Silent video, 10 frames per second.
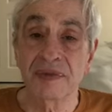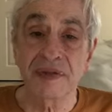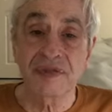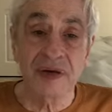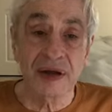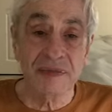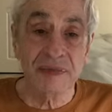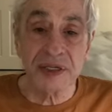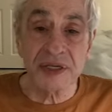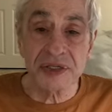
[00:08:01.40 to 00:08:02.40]
we find
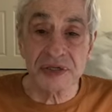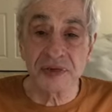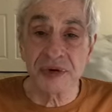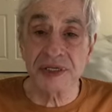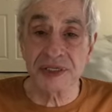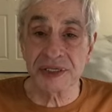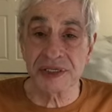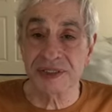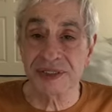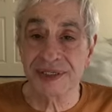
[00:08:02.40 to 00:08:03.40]
millions of
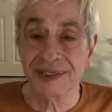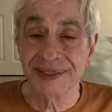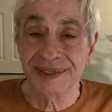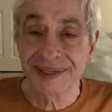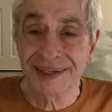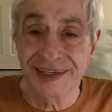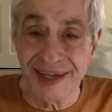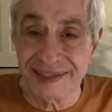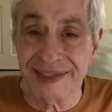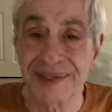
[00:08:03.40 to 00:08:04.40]
reasons
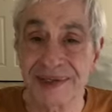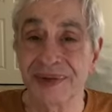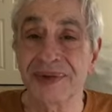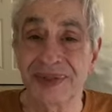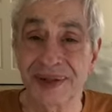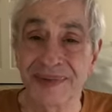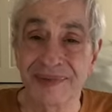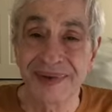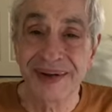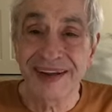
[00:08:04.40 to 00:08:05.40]
not to do them.
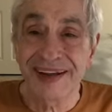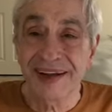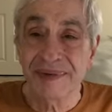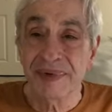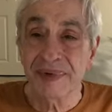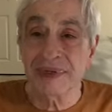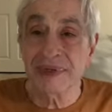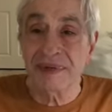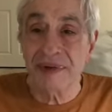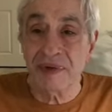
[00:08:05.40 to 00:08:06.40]
But
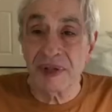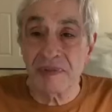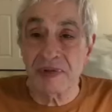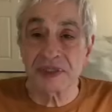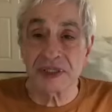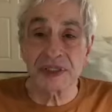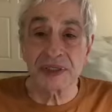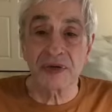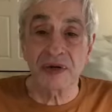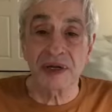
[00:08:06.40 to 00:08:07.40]
it really puts
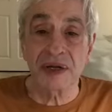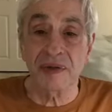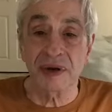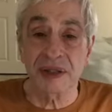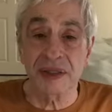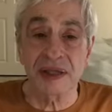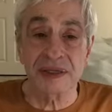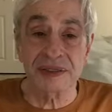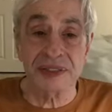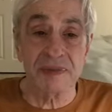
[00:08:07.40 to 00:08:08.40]
extraordinary
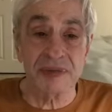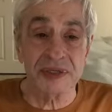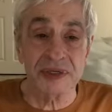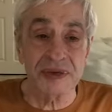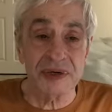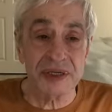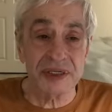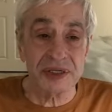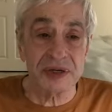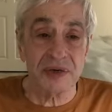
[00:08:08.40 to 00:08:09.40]
things,
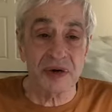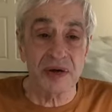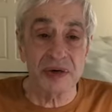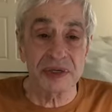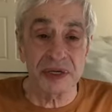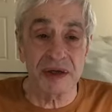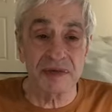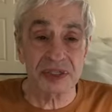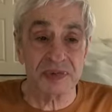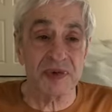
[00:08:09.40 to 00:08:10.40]
opportunities to grow, to have
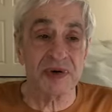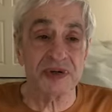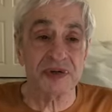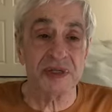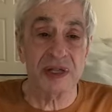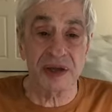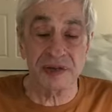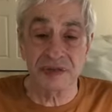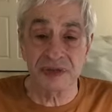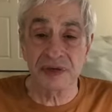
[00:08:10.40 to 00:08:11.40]
a spiritual
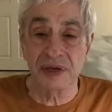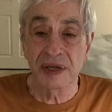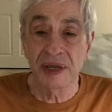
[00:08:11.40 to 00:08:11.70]
life, to